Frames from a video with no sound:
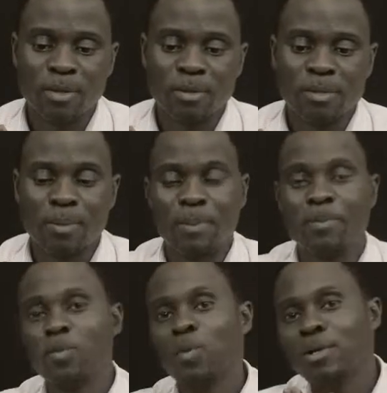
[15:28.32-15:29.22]
Some
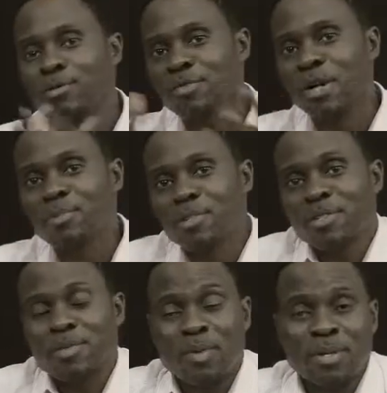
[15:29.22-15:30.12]
people want to write
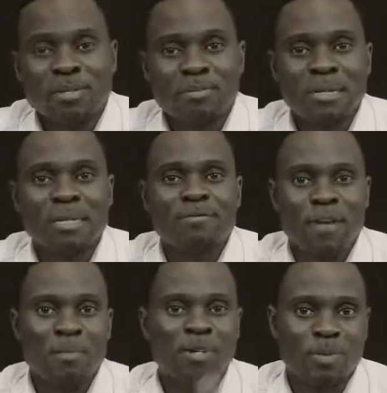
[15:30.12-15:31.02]
books who want to meet
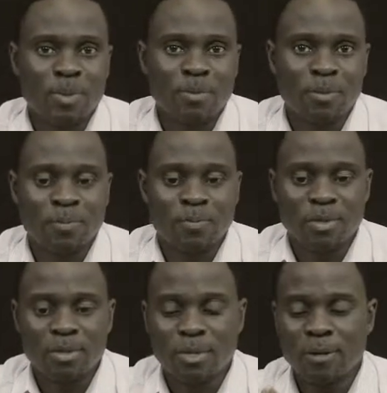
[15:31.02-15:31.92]
famous people.
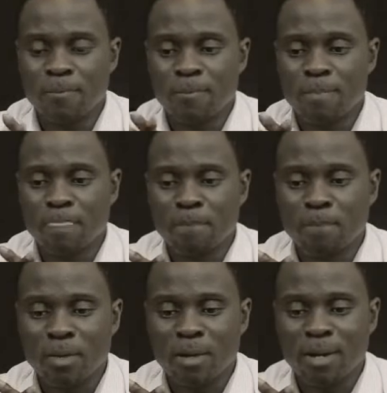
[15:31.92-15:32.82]
You see,
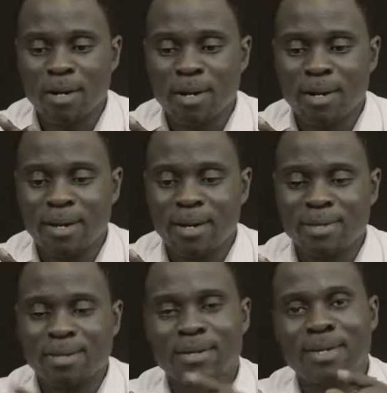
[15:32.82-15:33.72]

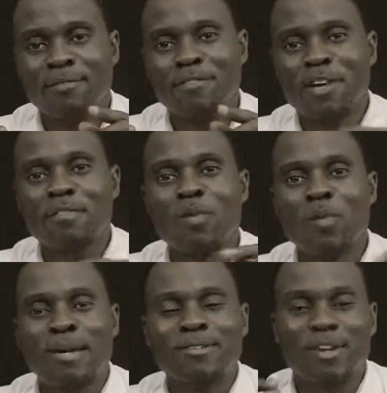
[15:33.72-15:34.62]
if you ever
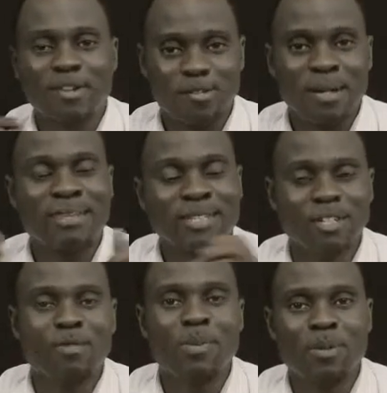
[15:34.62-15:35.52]
want to attract
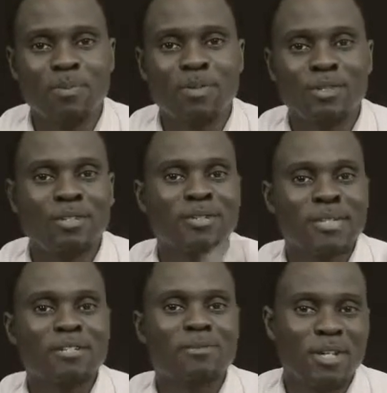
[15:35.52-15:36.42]
good people, you
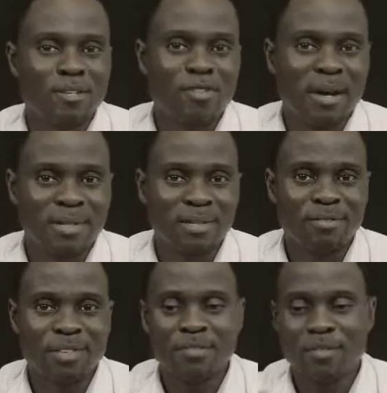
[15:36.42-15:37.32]
need to be
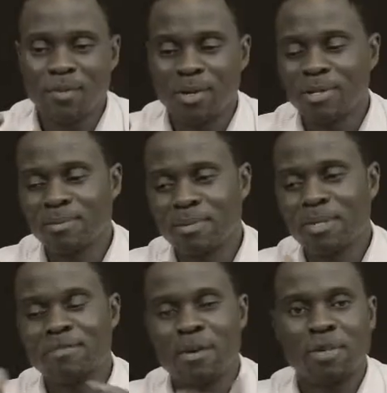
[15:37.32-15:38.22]
attractive. If you want to
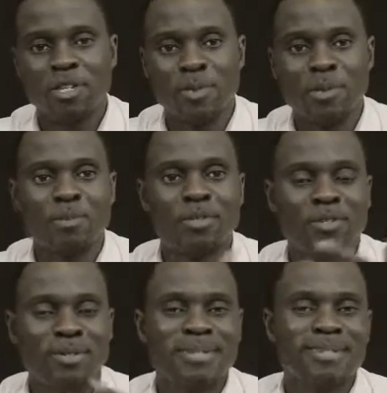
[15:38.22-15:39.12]
meet famous people,
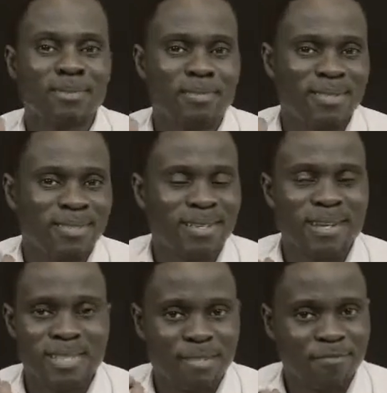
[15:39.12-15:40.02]
you need to be seen
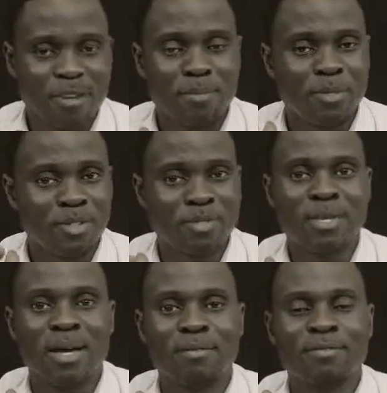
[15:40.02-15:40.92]
as famous
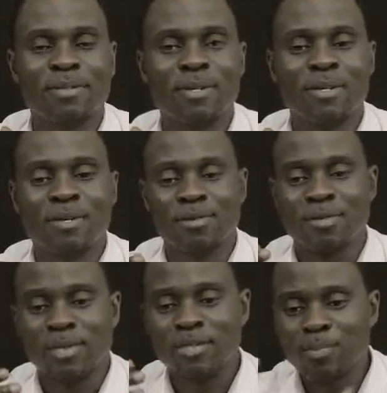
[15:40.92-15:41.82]
yourself.
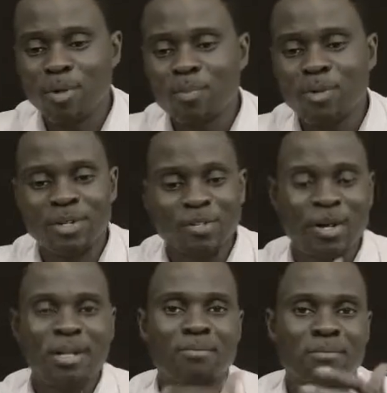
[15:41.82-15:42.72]
So there's no point in
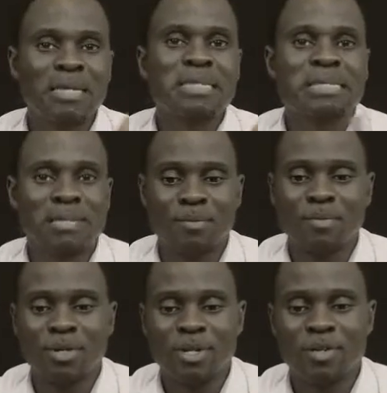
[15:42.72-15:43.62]
trying to meet
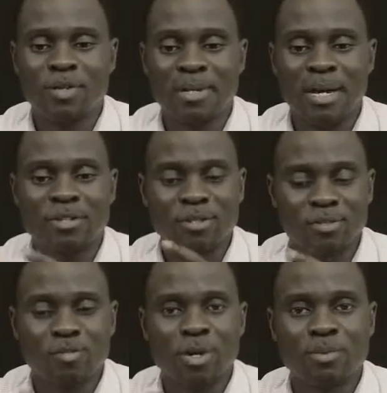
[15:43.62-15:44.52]
someone who's
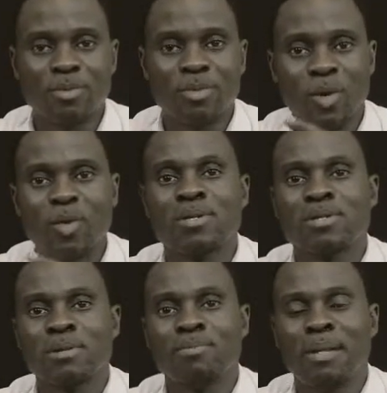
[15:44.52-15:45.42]
actually credible, going
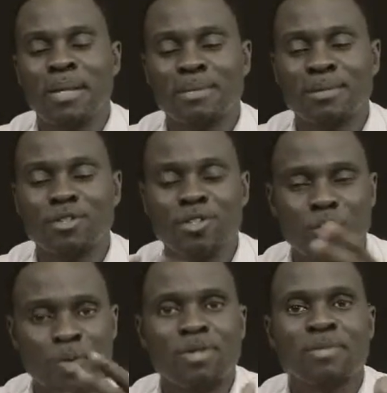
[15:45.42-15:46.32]
some places,
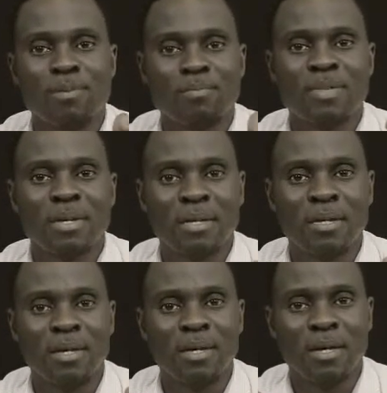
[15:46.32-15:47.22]
doing
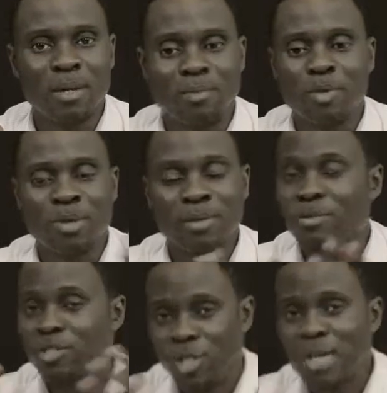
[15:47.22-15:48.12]
something
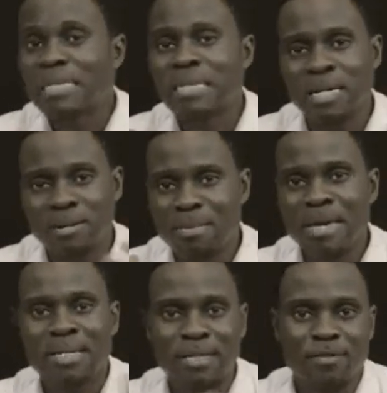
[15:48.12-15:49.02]
important, changing and
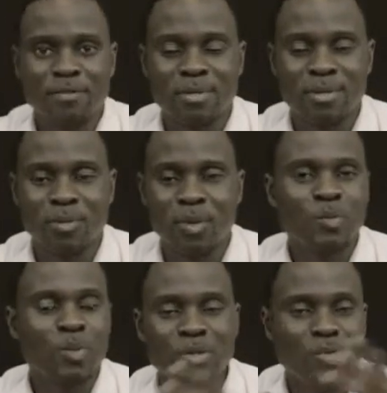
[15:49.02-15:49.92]
make a difference in the
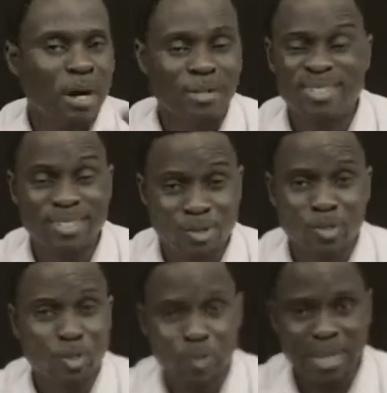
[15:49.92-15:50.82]
world when you're actually
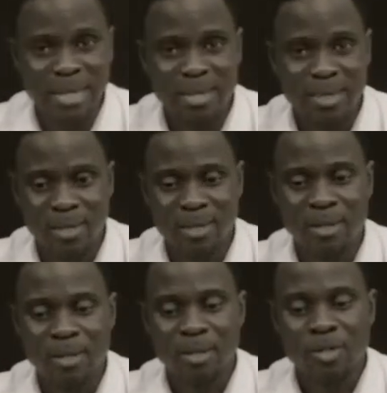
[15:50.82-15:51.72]
not doing anything.
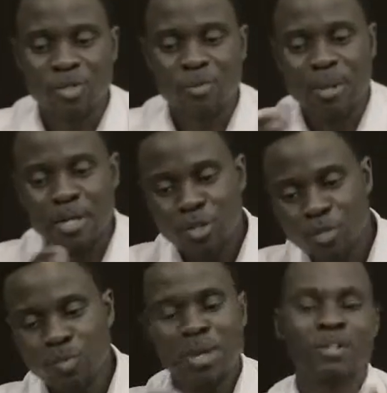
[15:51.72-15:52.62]
So by
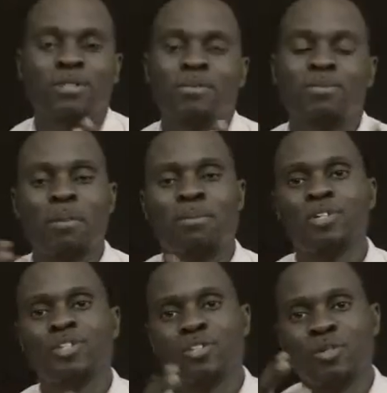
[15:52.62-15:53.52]
you actually
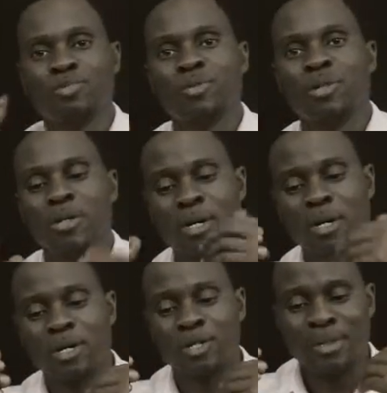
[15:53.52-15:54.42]
publishing your book,
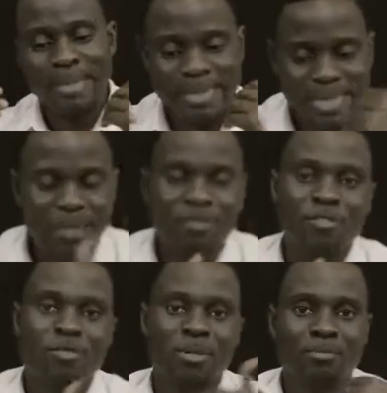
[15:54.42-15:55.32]
it
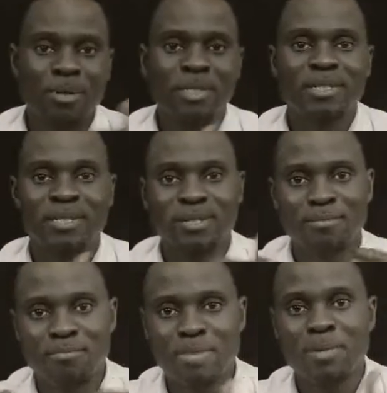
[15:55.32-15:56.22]
gives you the ability to
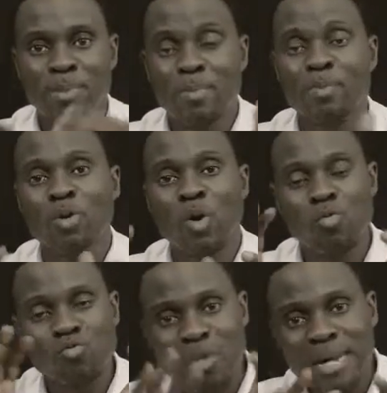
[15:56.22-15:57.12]
meet people
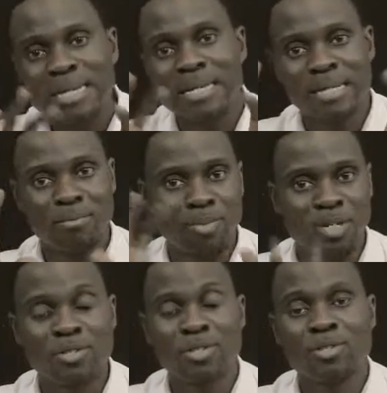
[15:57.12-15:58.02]
already in
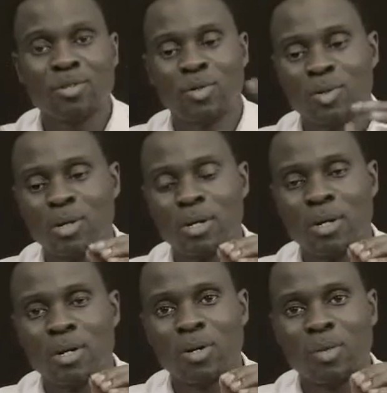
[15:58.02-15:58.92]
business or
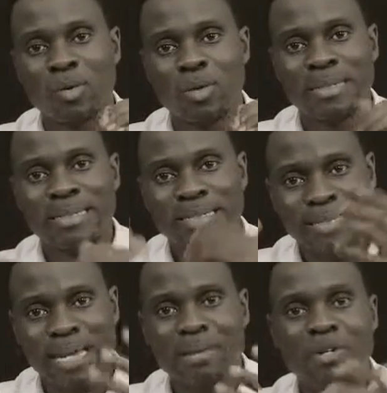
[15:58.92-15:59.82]
in
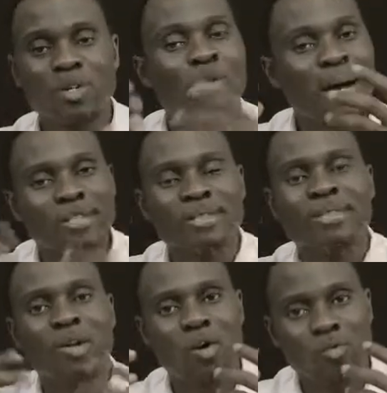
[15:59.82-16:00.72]
entertainment who are
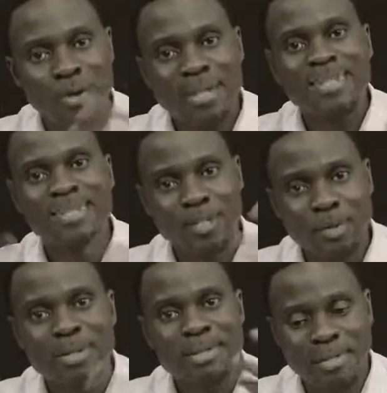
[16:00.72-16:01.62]
actually already
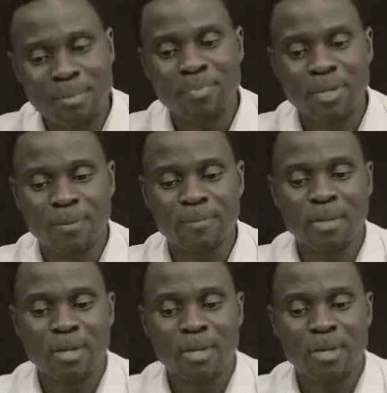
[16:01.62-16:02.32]
doing something